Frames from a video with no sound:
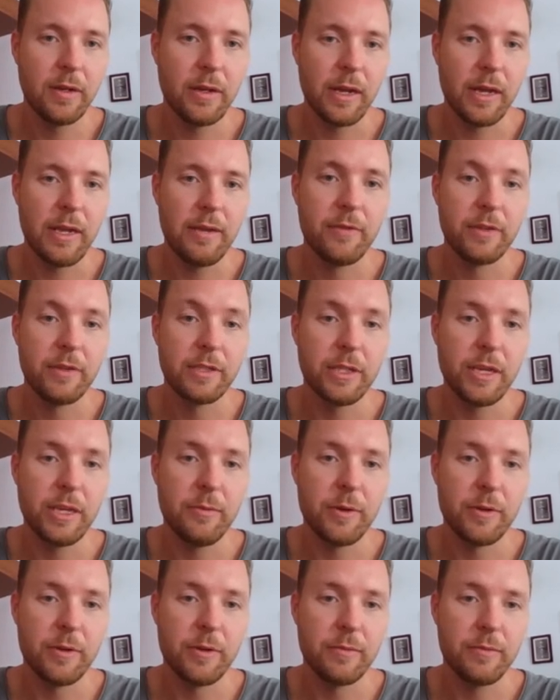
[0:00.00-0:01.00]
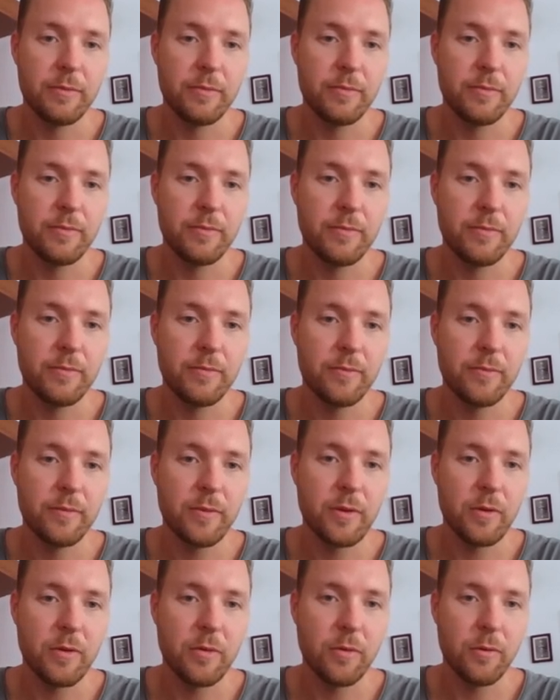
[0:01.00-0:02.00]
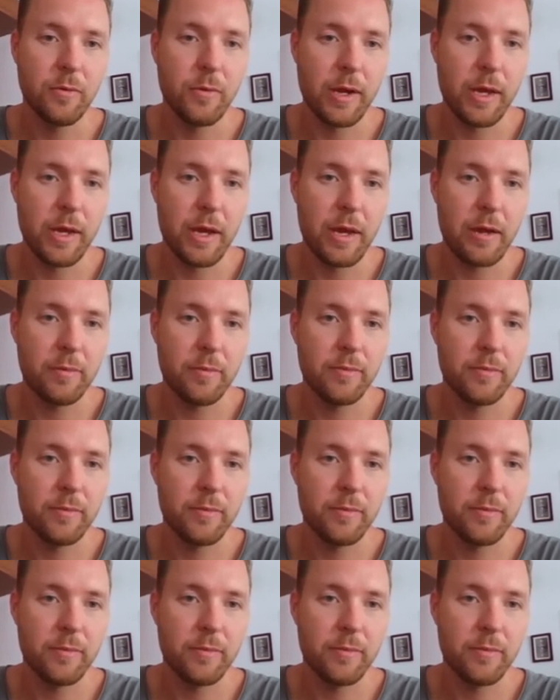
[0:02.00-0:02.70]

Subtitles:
like even Shiba got all the way up.